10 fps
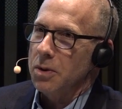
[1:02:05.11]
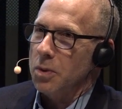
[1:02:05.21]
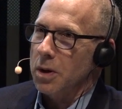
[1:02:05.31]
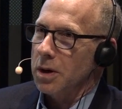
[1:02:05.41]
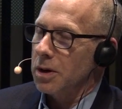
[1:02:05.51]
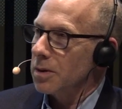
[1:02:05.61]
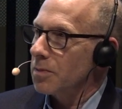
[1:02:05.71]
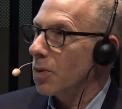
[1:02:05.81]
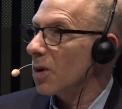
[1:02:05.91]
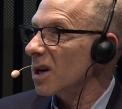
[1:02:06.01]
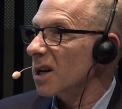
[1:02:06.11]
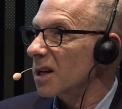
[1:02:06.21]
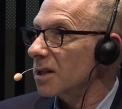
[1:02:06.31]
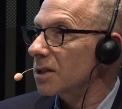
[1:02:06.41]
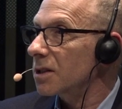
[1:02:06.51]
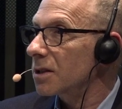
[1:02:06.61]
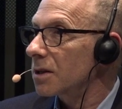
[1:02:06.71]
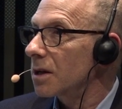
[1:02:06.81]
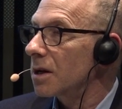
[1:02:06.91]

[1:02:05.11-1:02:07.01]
were poor kids